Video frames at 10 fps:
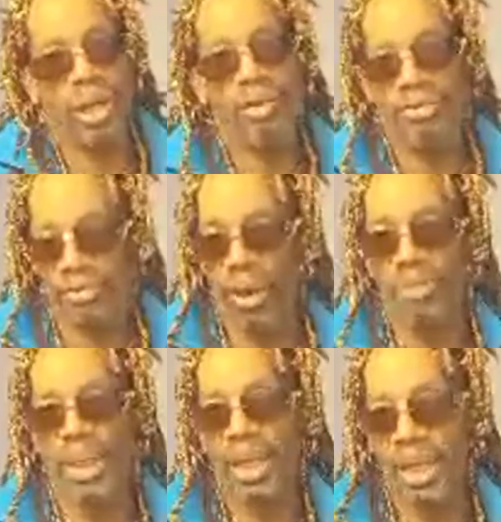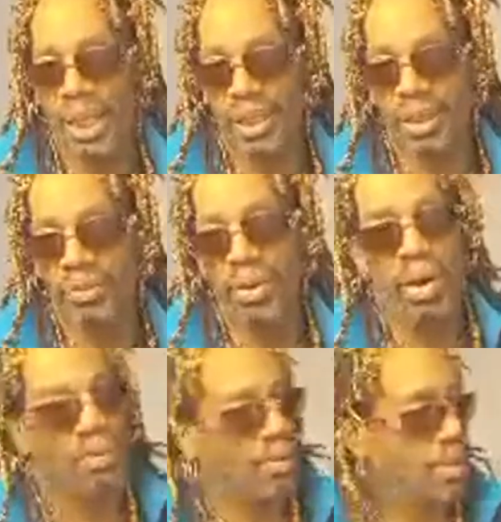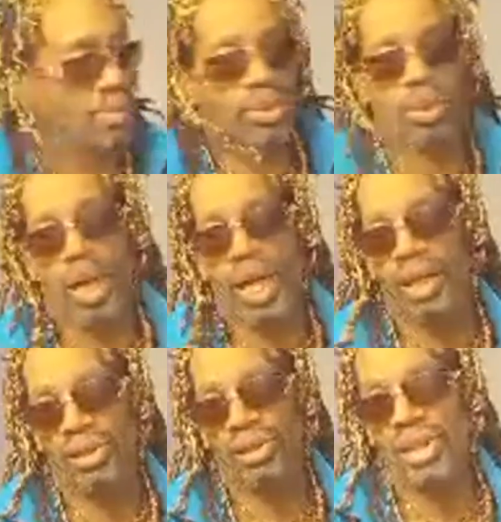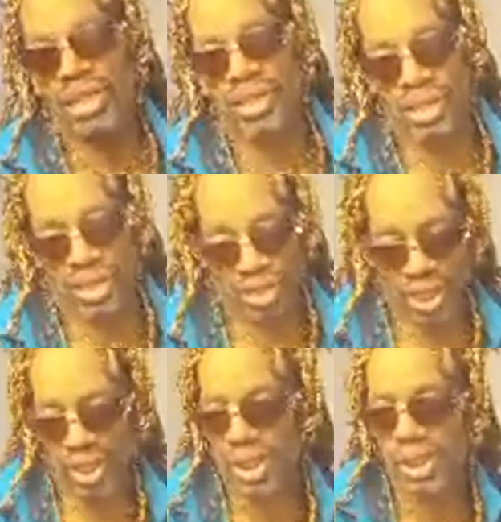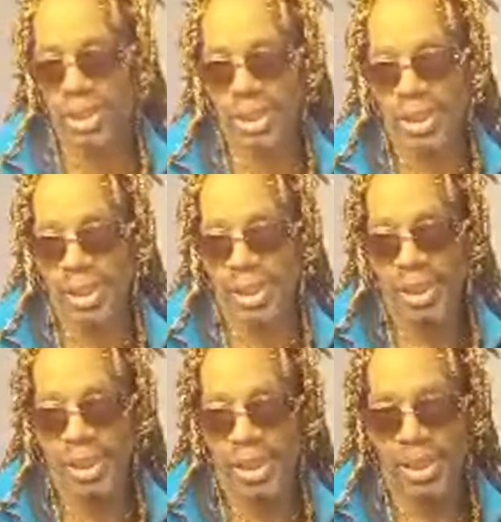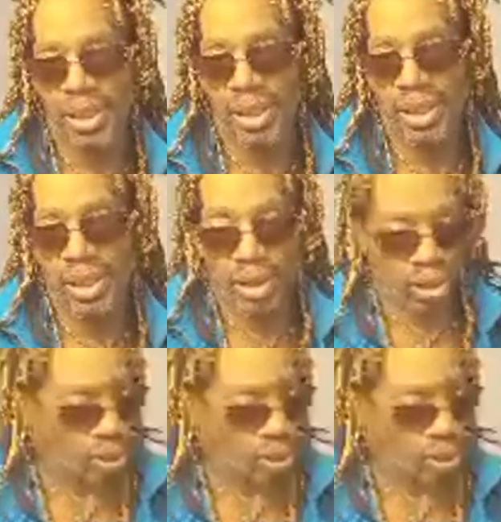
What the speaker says: from the collective for them to exercise their agenda. So